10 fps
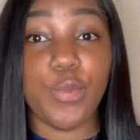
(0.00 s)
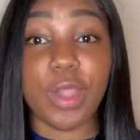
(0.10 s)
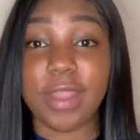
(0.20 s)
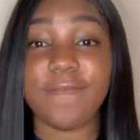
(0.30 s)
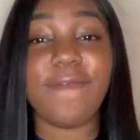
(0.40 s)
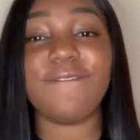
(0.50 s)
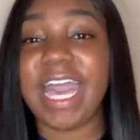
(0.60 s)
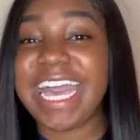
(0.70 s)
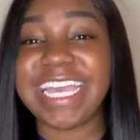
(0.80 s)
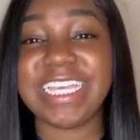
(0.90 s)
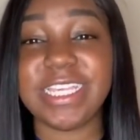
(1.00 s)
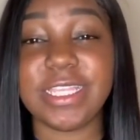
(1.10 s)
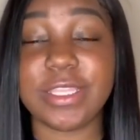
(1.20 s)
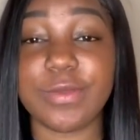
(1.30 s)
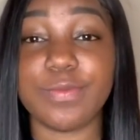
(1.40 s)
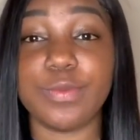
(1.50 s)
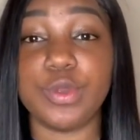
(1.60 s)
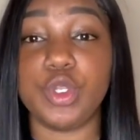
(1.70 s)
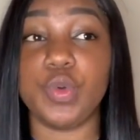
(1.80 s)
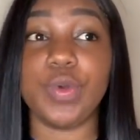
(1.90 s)
word of advice,
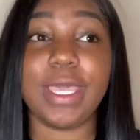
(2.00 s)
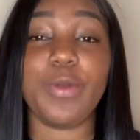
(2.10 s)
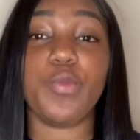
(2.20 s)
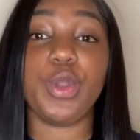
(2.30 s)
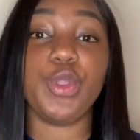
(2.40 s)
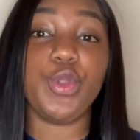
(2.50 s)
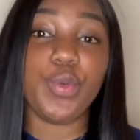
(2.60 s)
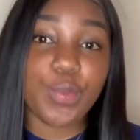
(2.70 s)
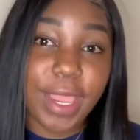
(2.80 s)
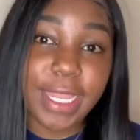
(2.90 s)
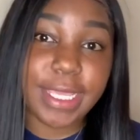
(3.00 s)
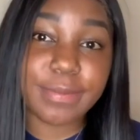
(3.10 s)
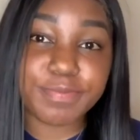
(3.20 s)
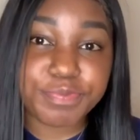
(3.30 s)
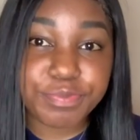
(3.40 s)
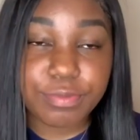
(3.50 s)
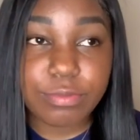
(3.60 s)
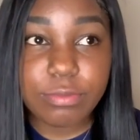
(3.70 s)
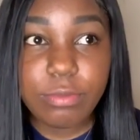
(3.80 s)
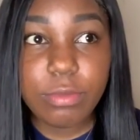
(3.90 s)
do it when you ready.
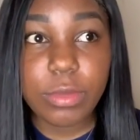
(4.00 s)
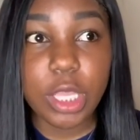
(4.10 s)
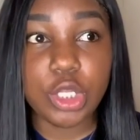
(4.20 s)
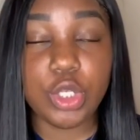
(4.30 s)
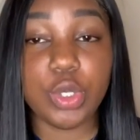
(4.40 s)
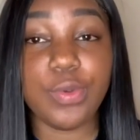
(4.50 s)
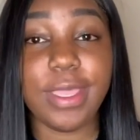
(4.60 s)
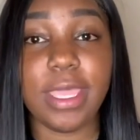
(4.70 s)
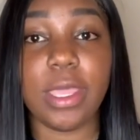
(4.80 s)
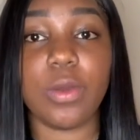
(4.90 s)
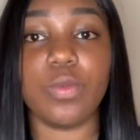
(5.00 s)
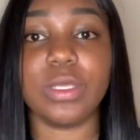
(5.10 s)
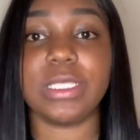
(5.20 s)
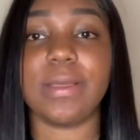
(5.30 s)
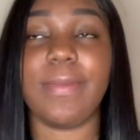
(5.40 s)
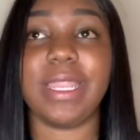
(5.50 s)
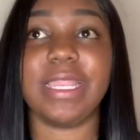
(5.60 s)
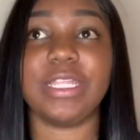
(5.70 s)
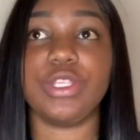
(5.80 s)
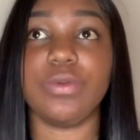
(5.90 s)
Do it with somebody
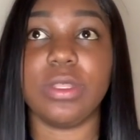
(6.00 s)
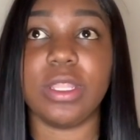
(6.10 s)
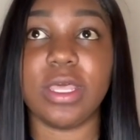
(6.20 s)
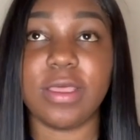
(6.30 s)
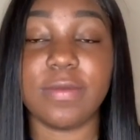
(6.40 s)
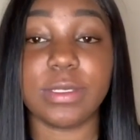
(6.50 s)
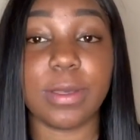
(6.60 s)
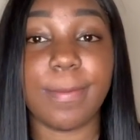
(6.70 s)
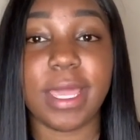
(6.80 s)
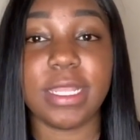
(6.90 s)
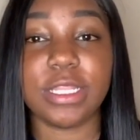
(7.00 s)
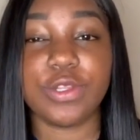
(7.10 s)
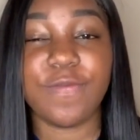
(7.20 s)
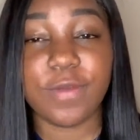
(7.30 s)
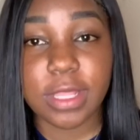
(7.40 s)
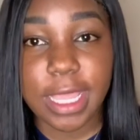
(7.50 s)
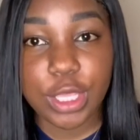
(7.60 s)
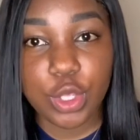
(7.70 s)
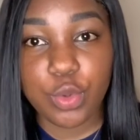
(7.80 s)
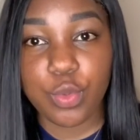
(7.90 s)
that you love, somebody that you feel
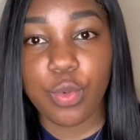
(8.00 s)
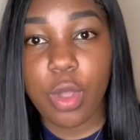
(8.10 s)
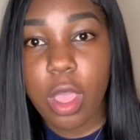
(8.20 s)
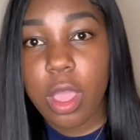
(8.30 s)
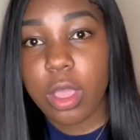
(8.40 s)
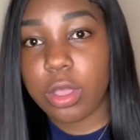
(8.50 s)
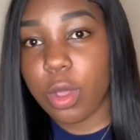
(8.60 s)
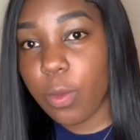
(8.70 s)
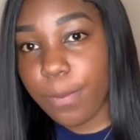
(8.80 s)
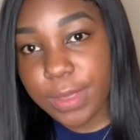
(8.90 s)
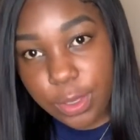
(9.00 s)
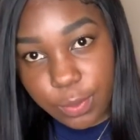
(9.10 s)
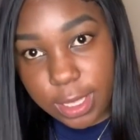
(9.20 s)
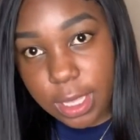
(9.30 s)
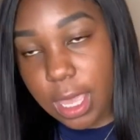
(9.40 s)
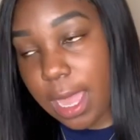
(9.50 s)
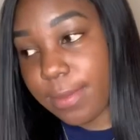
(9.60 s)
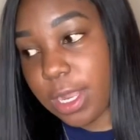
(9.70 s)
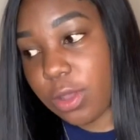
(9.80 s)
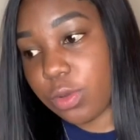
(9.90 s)
like you gonna be with.
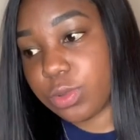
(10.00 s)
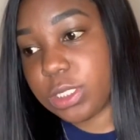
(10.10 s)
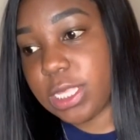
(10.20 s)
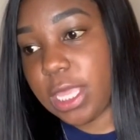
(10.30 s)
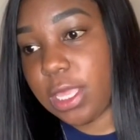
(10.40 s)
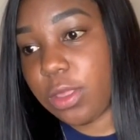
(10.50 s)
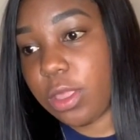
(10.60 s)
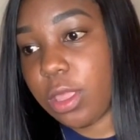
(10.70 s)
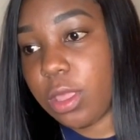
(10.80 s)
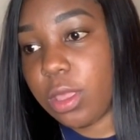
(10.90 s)
I'm not gonna say